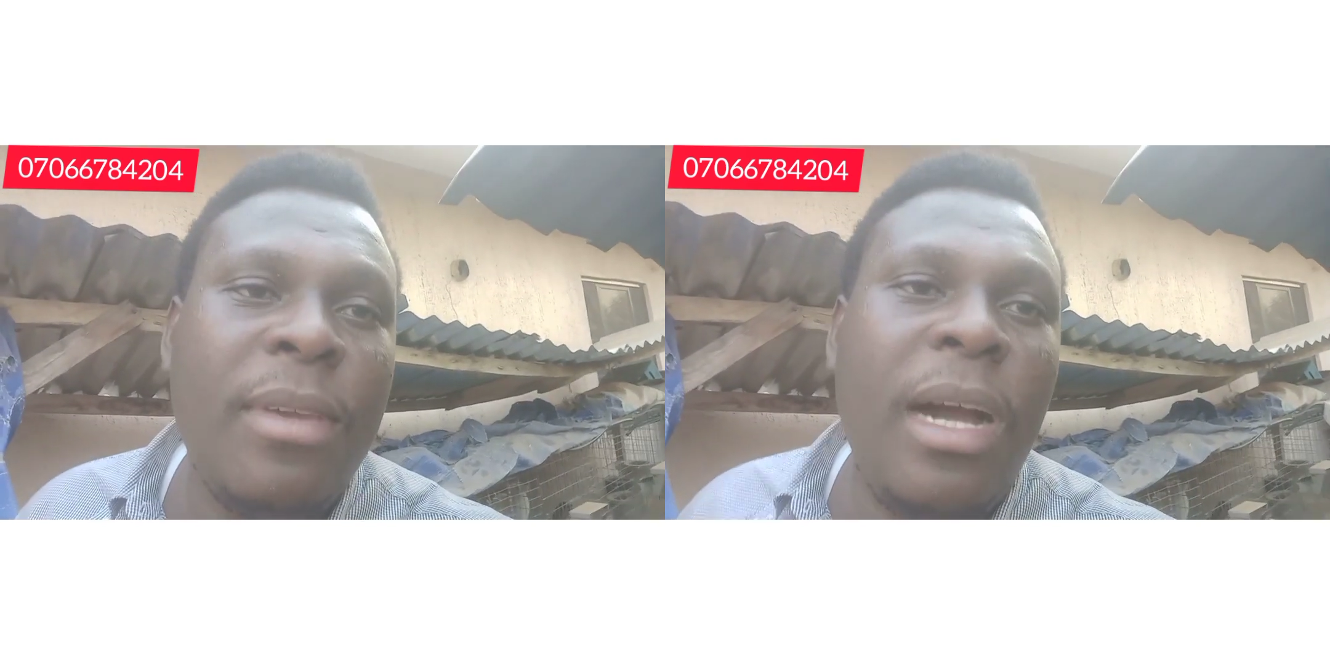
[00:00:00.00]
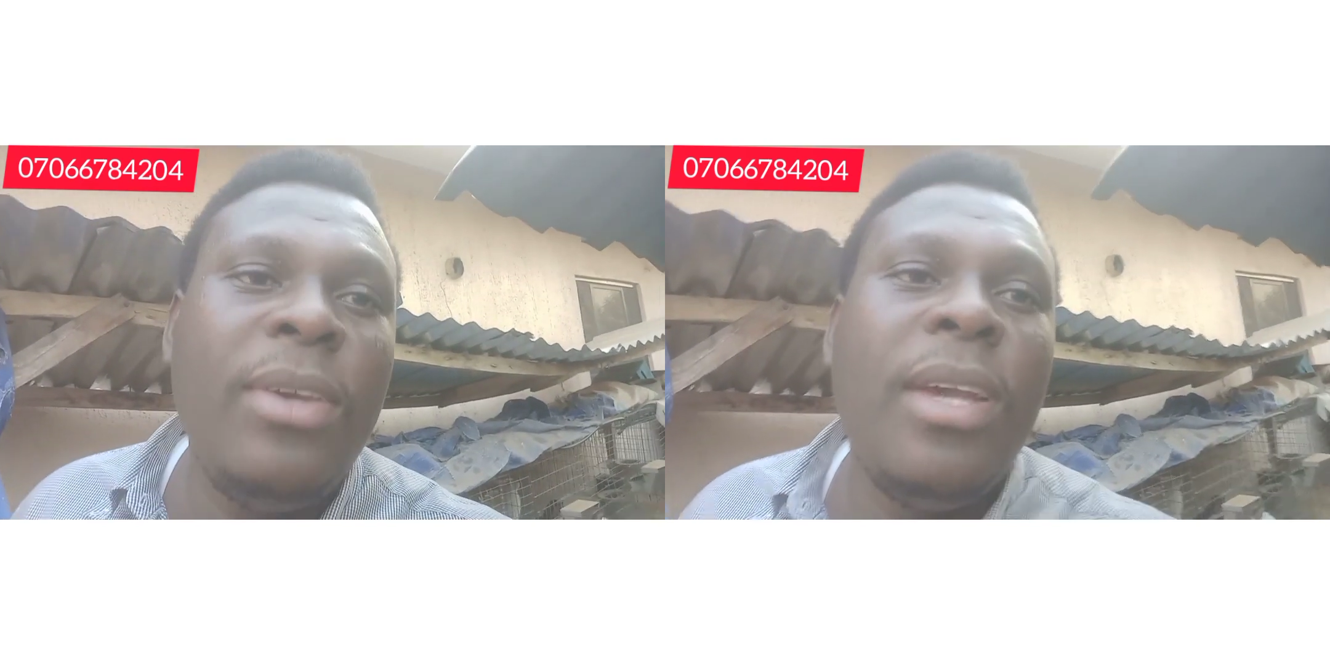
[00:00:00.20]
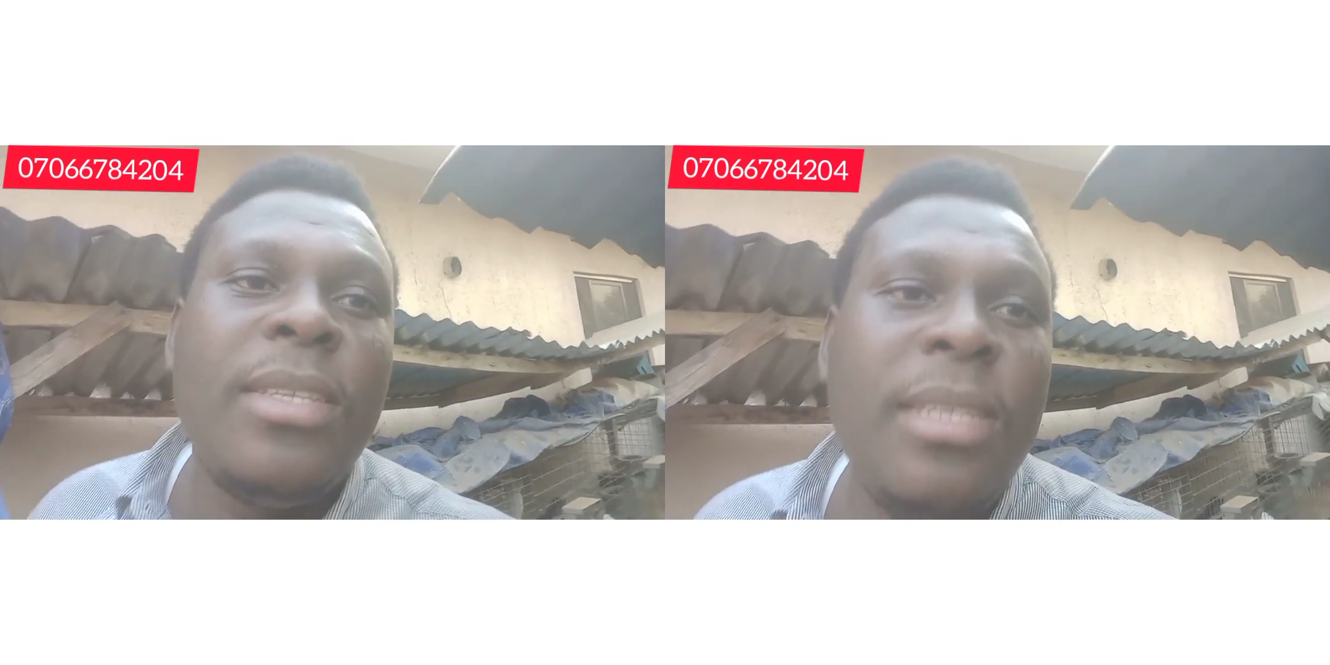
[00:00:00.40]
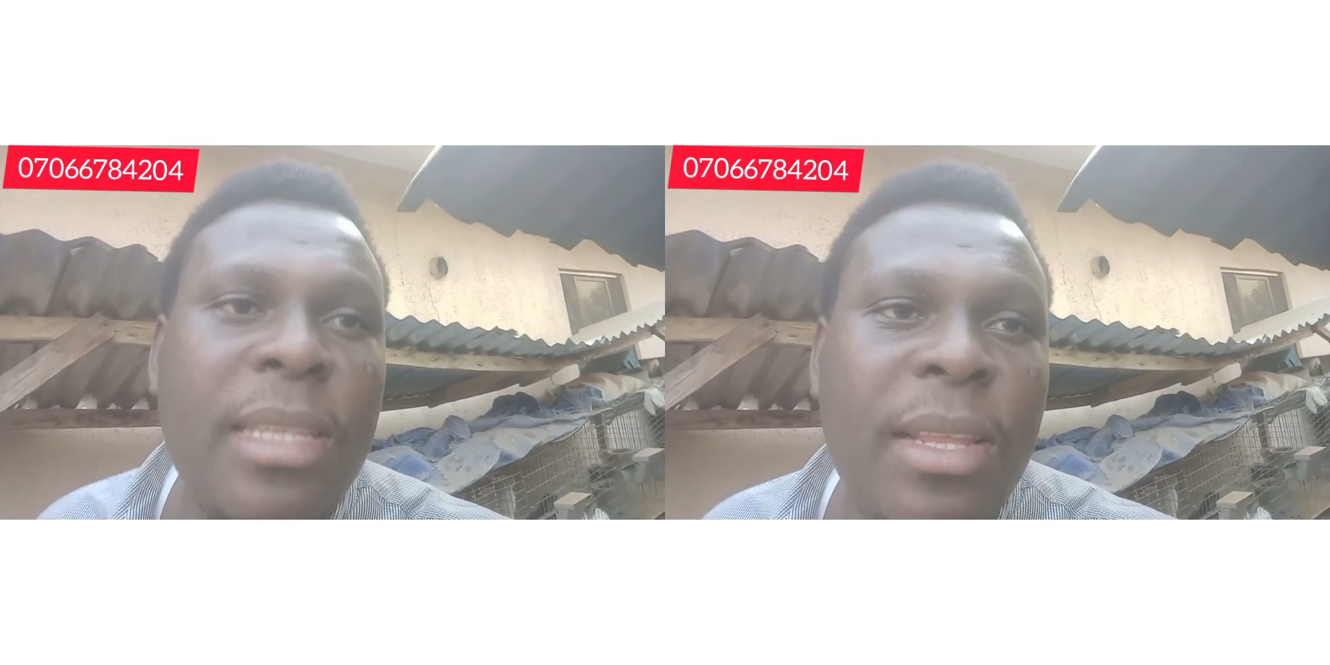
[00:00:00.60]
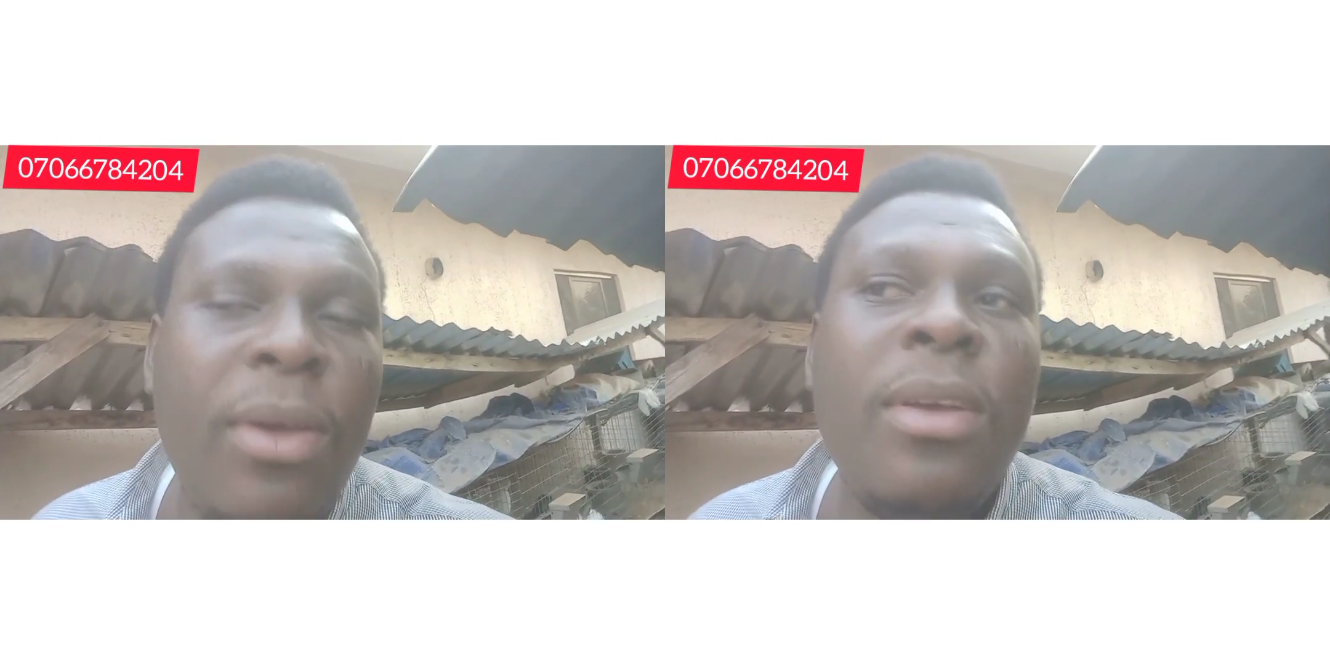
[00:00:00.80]
Are you getting it
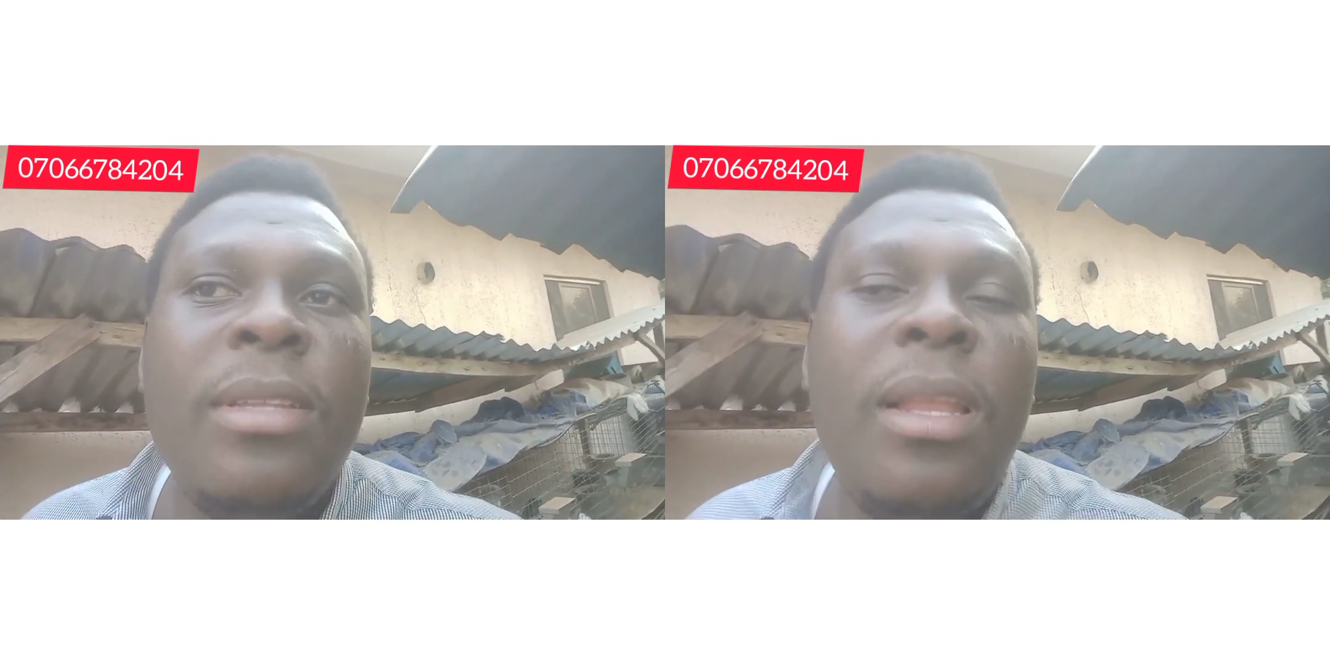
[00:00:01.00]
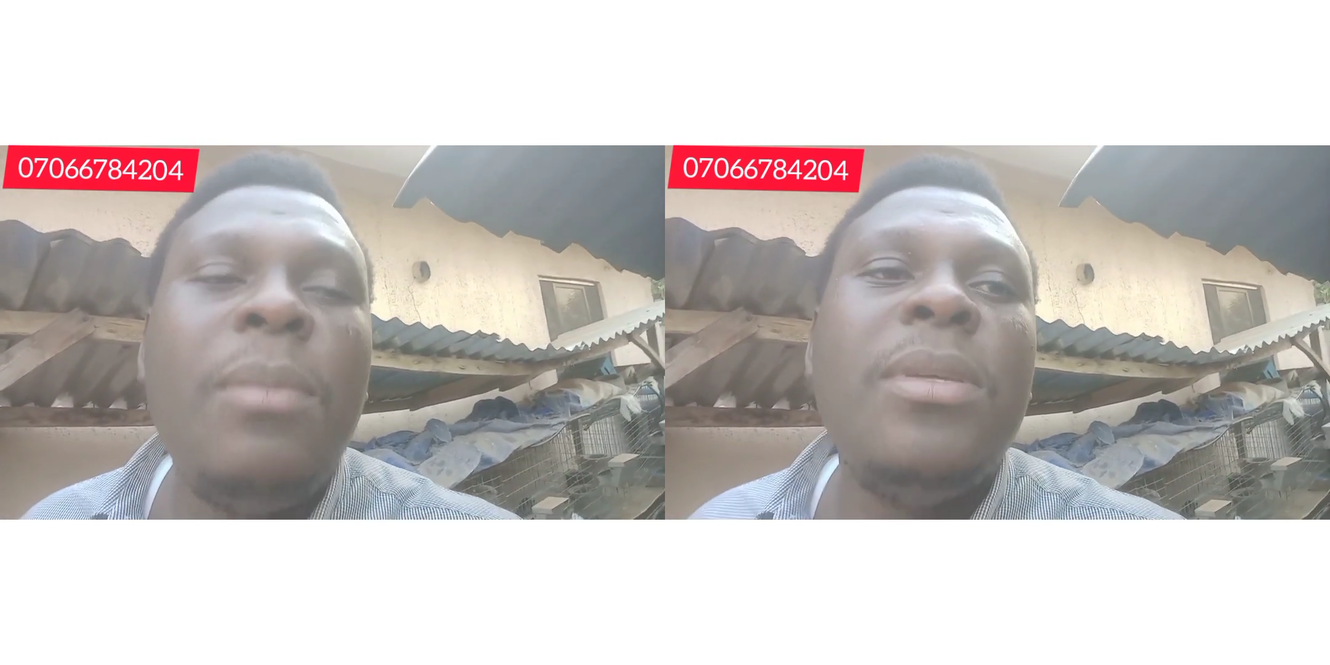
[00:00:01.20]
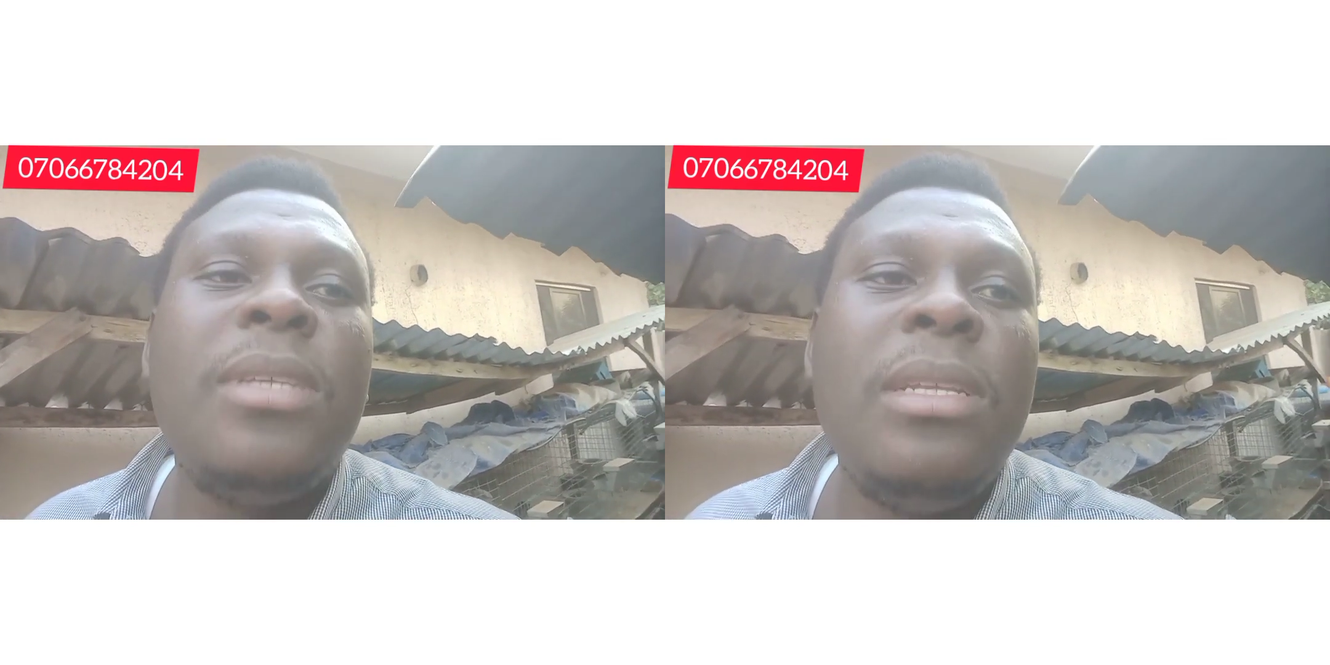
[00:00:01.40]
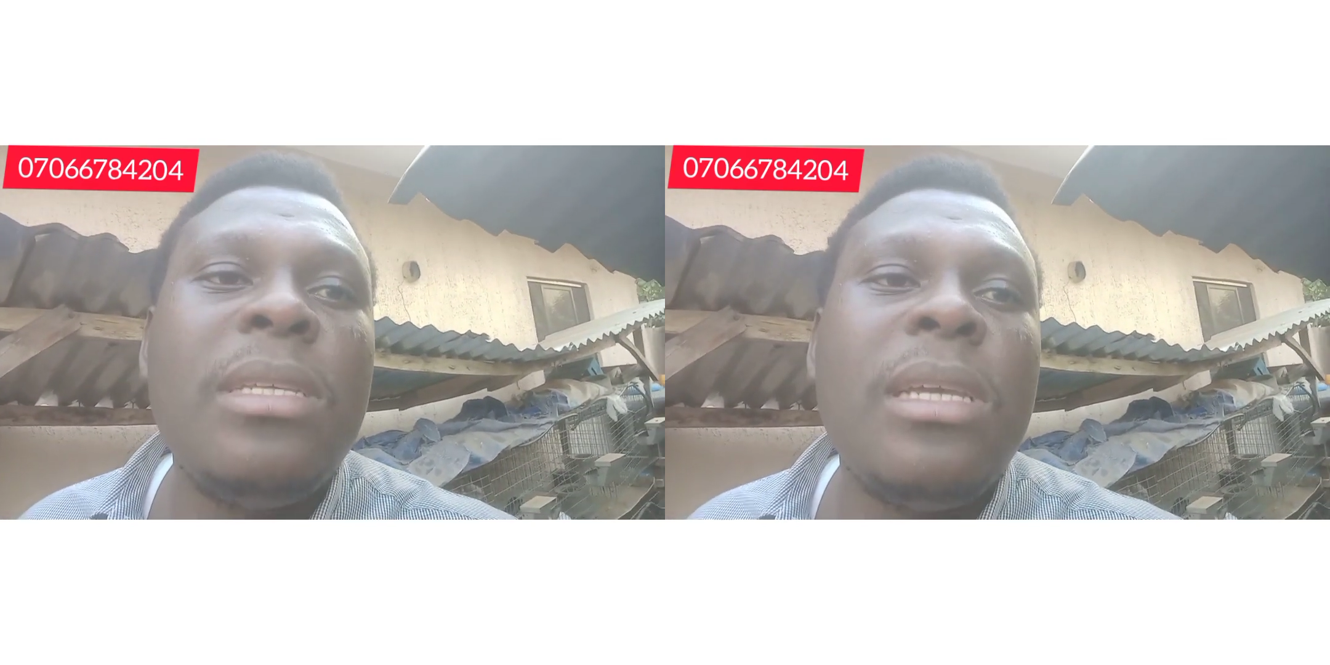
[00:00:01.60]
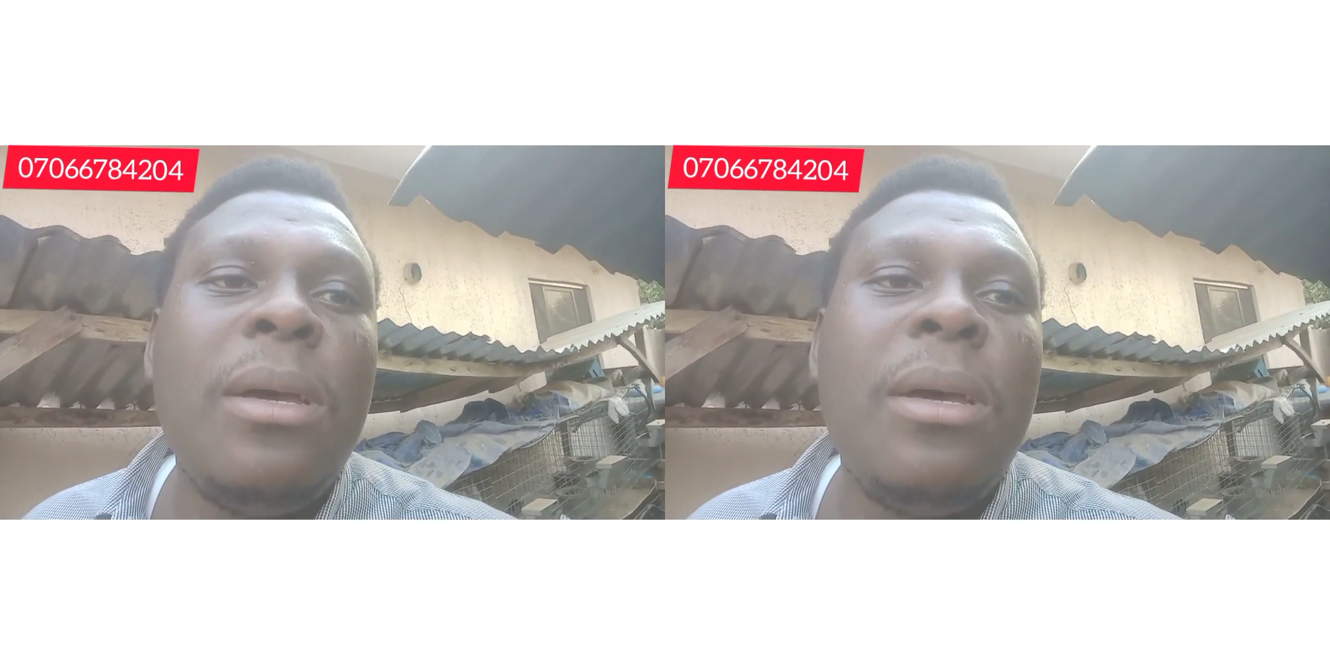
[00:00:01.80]
now? Now, let me say this